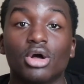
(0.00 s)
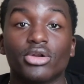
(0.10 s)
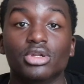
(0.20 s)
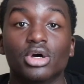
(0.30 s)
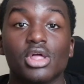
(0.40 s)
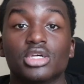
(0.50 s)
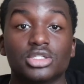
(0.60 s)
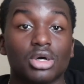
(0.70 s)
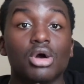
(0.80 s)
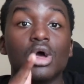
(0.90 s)
Y'all already know that.
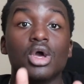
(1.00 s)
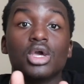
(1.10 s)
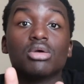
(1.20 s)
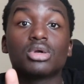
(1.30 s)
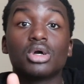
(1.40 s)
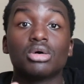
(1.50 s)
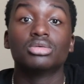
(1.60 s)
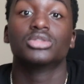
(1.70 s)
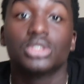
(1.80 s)
So, here we go.